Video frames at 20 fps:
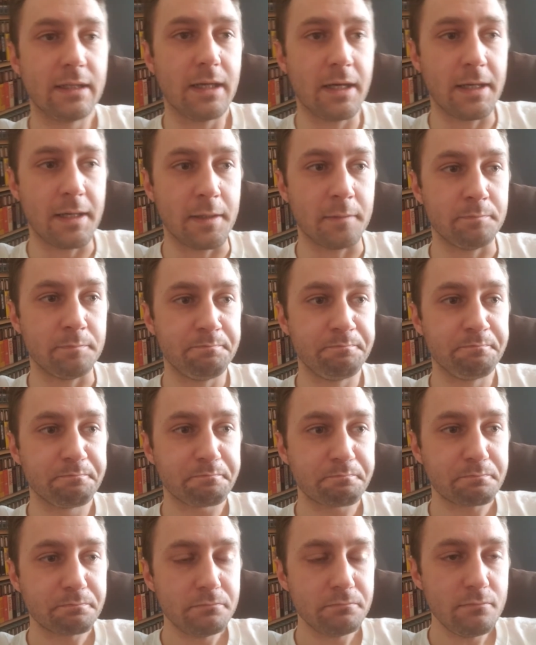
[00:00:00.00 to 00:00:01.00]

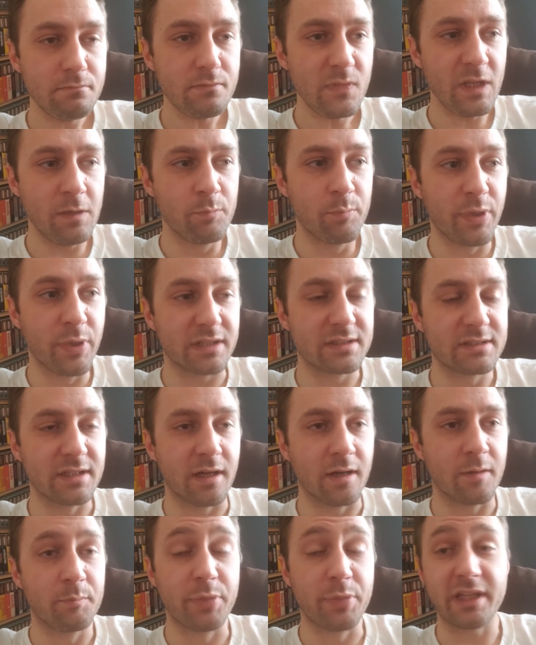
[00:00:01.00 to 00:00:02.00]

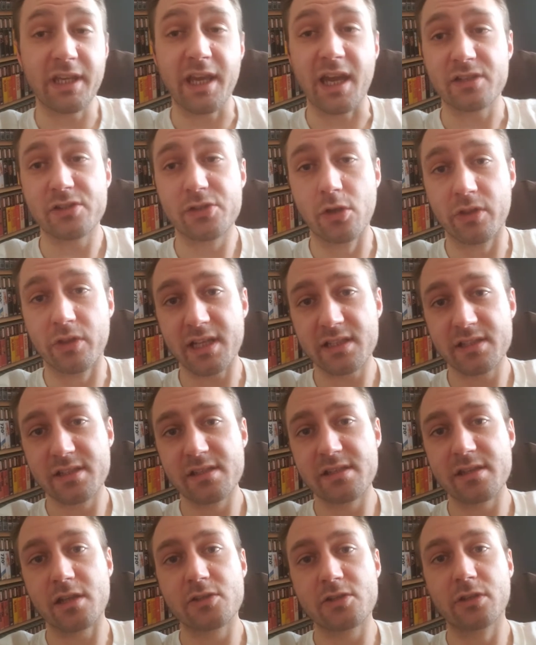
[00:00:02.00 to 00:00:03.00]
But yeah, so that's
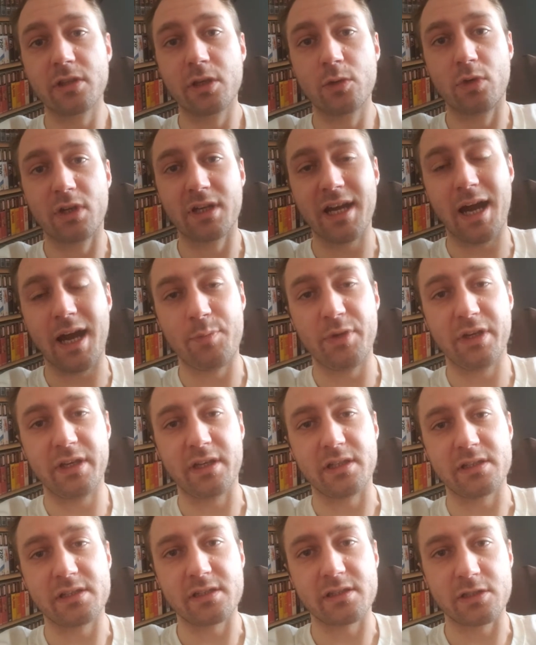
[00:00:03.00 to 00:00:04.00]
essentially what COPPA
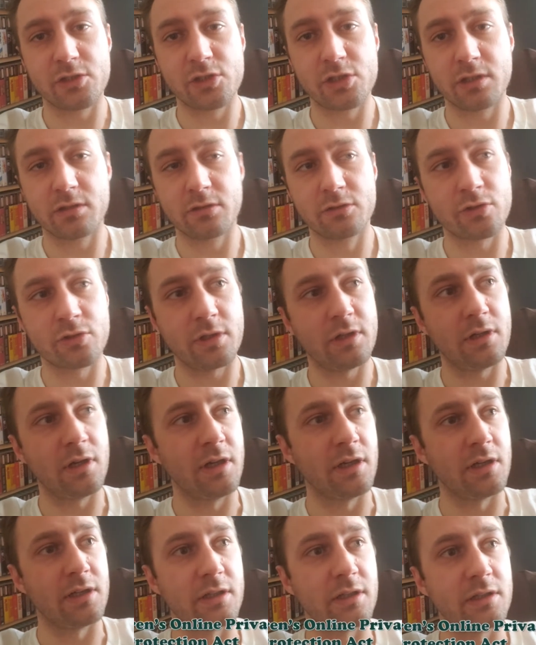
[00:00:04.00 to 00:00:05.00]
is.
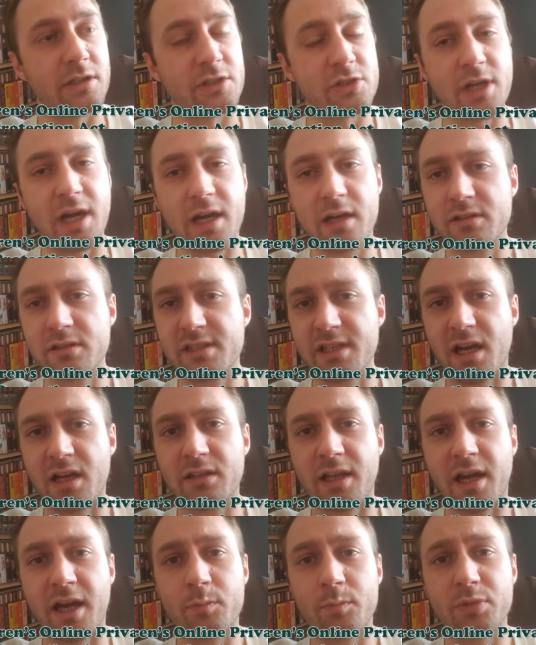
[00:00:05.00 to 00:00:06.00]
The Child's
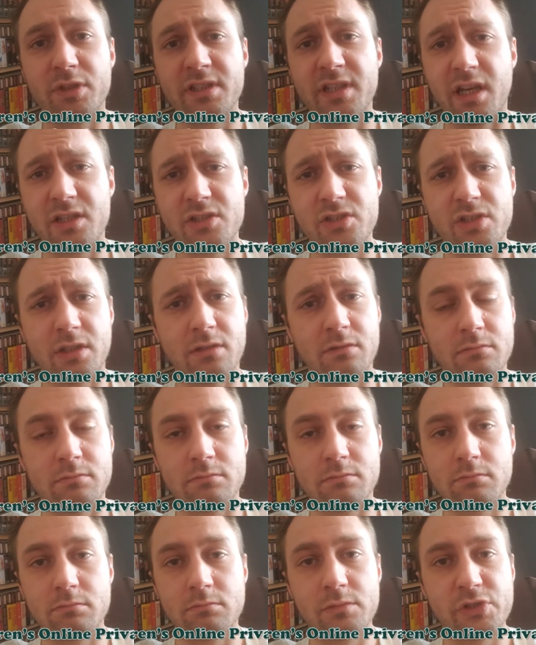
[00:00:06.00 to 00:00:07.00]
Online
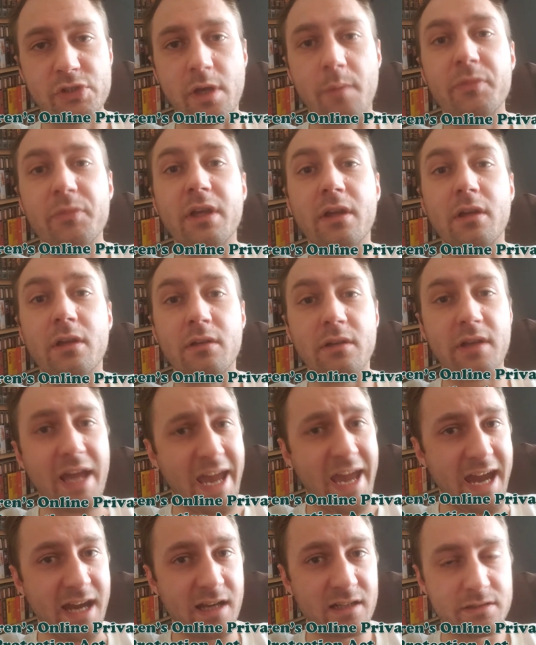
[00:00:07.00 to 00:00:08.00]
Protection something
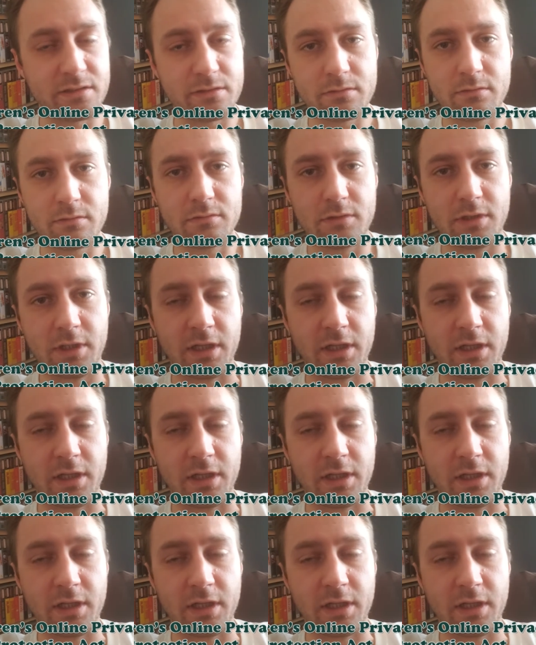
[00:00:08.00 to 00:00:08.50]
Act.